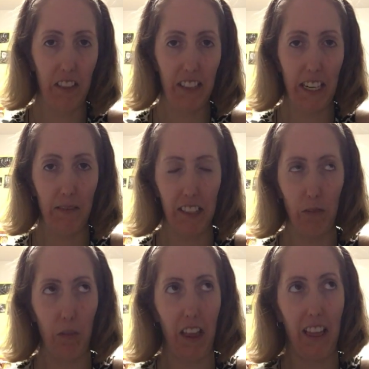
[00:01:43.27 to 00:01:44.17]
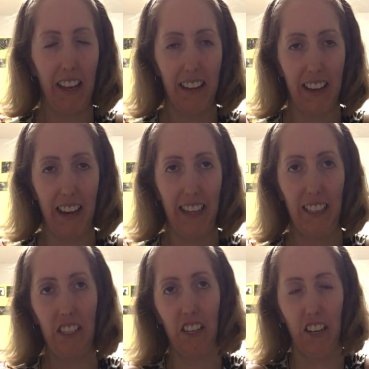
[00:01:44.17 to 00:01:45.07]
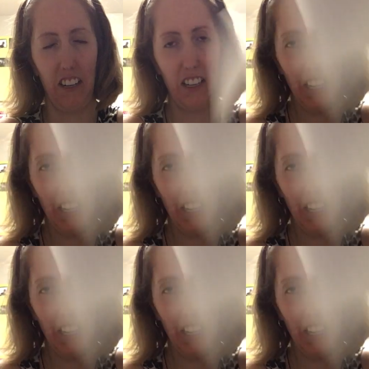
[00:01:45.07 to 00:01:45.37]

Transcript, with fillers: names as well as I should.